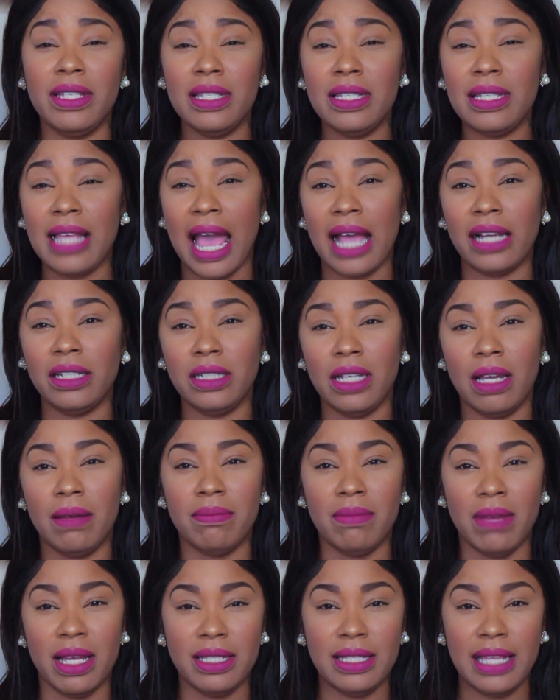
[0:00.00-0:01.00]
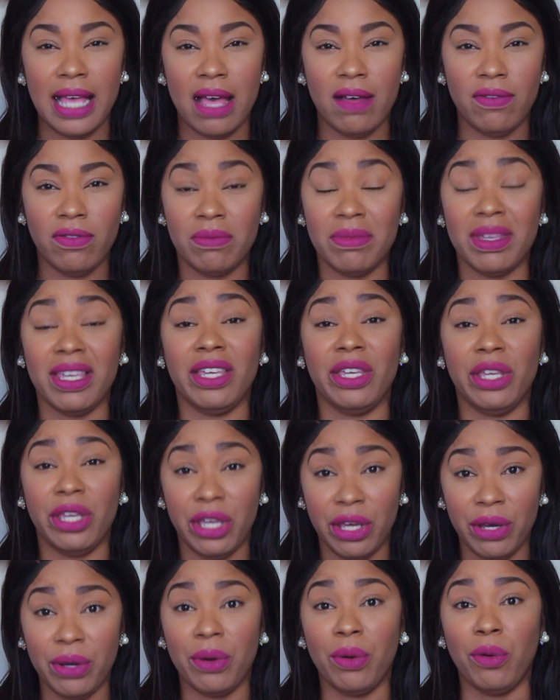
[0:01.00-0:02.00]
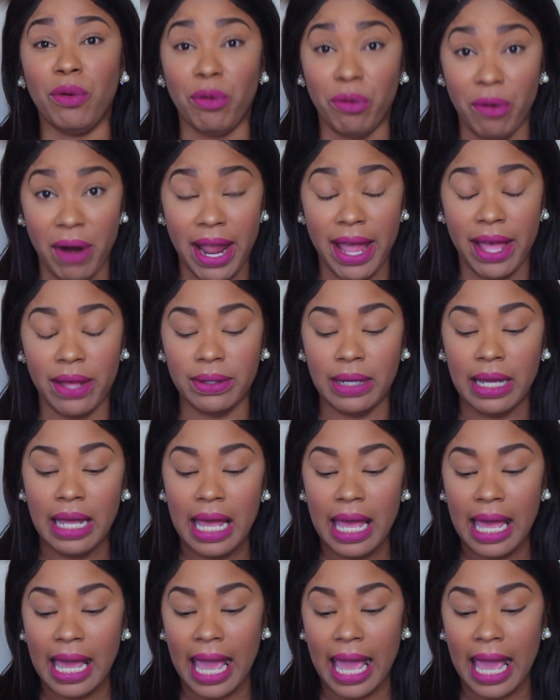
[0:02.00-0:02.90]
this is actually a must have for me year round,